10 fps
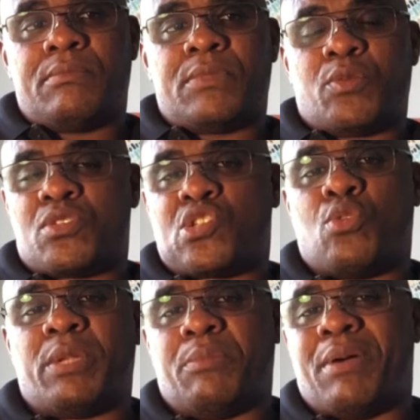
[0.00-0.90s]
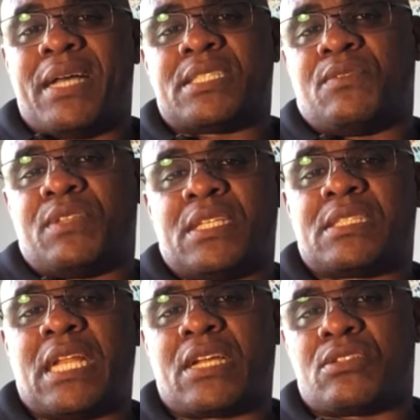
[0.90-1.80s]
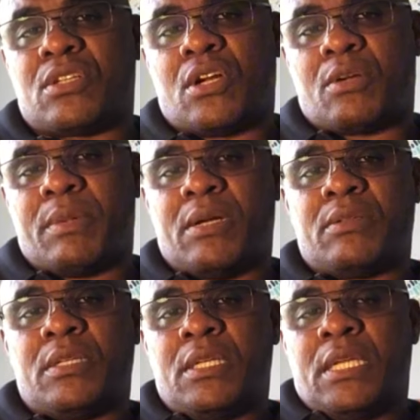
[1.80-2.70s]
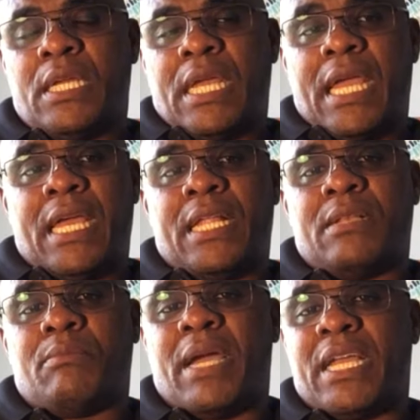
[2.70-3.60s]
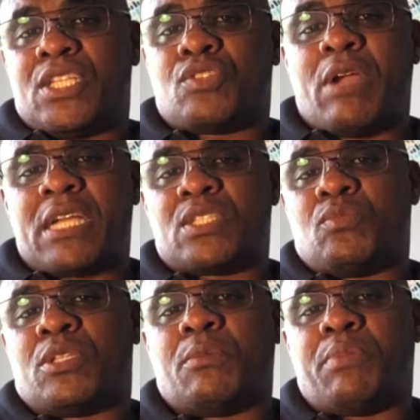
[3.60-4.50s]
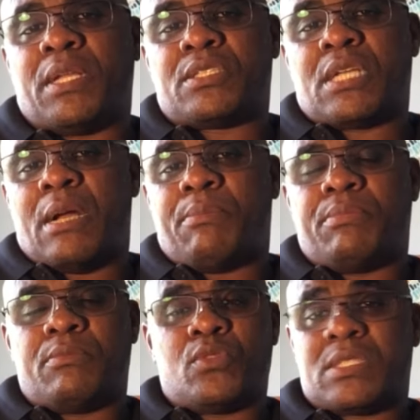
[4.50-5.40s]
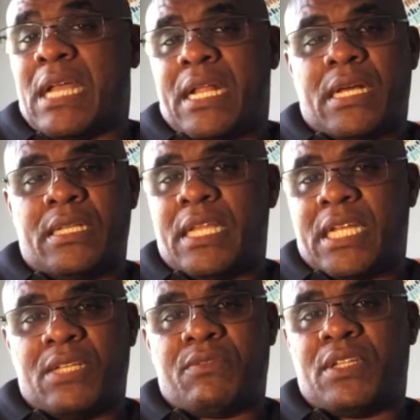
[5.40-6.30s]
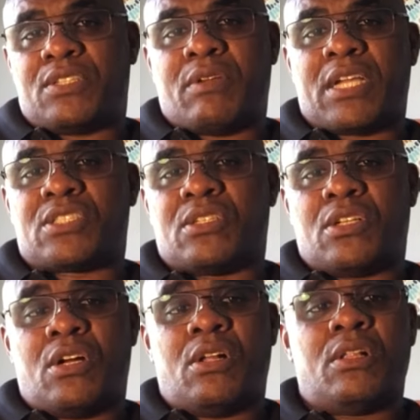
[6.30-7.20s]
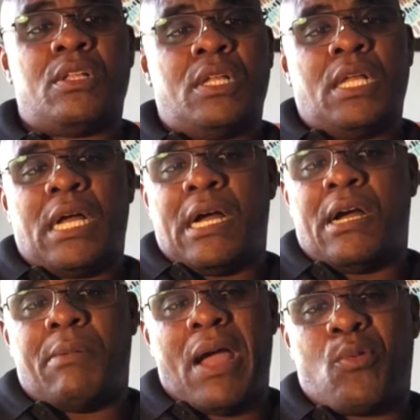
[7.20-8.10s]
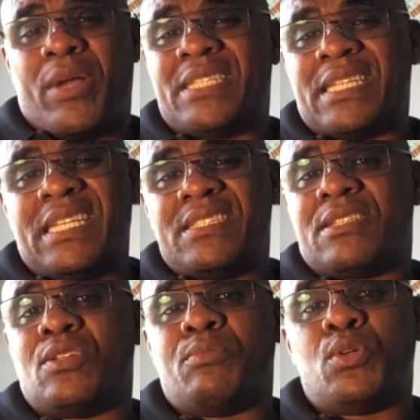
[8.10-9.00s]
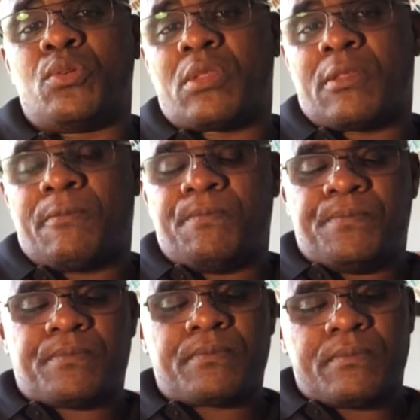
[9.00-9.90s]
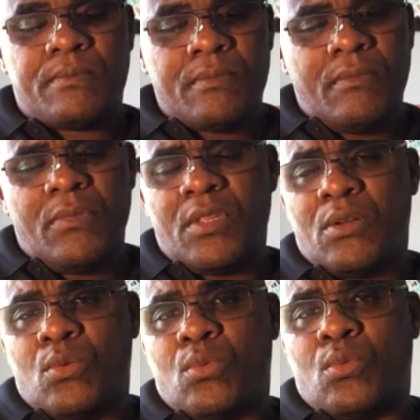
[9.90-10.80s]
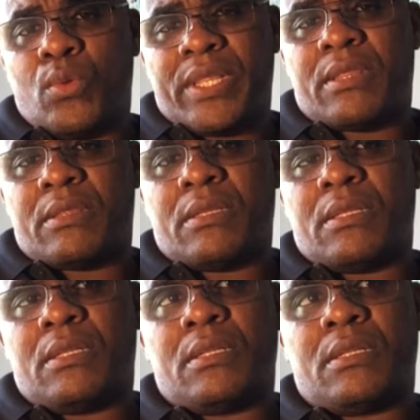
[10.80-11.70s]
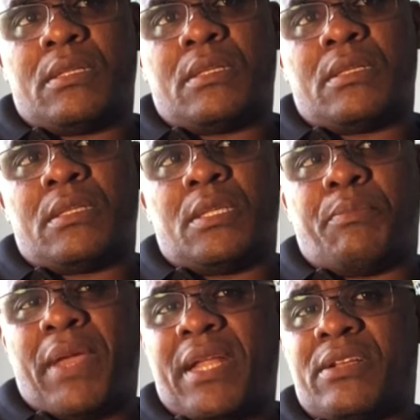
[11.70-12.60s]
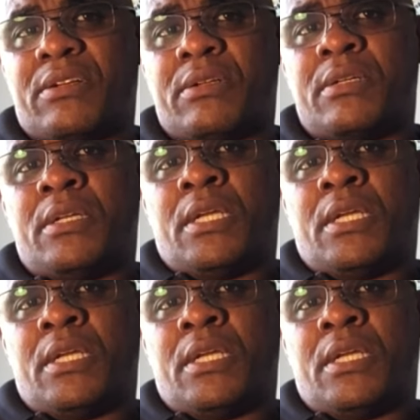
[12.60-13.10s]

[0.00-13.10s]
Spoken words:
There were so many positive things that I could talk about. And my interaction with the paint shop was not a negative interaction at all. I went into the booth with the painter